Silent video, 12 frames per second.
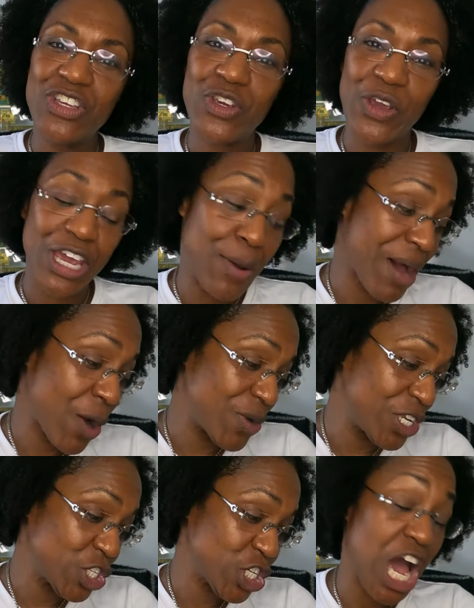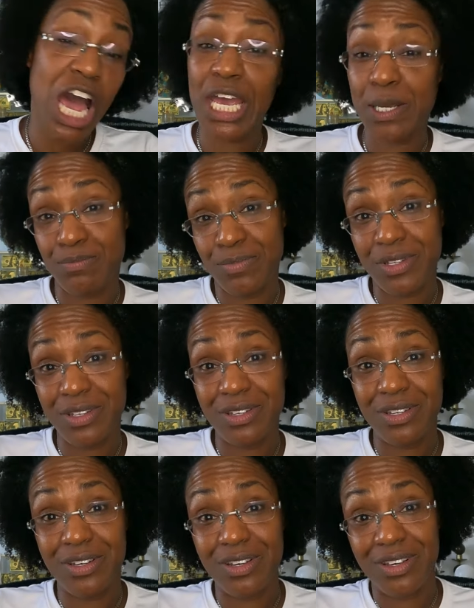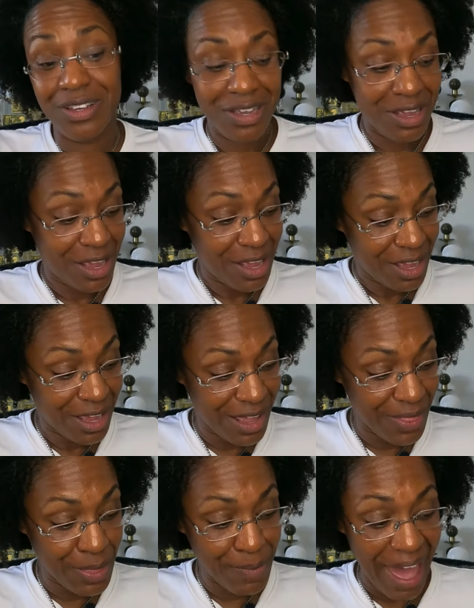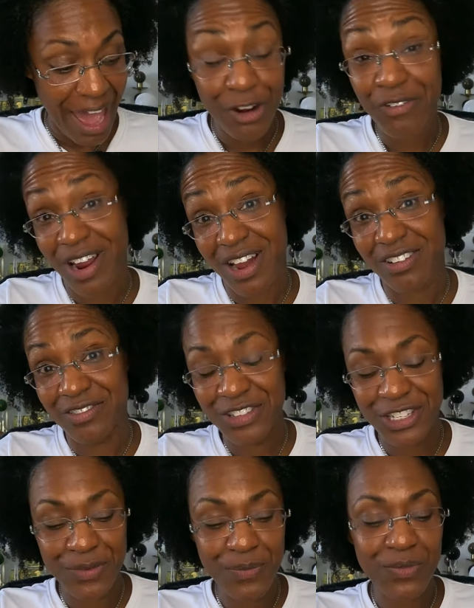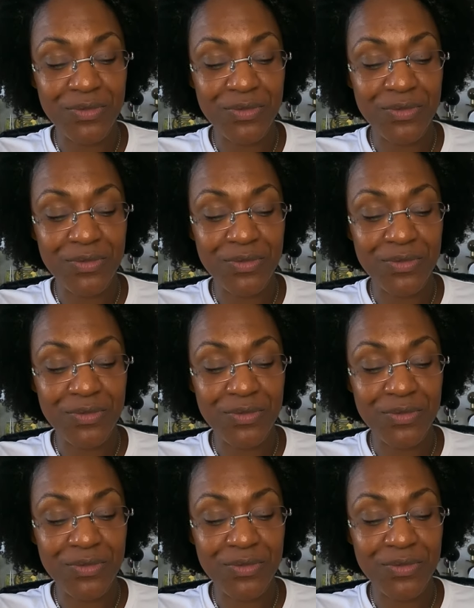You hear my wind chimes in the background.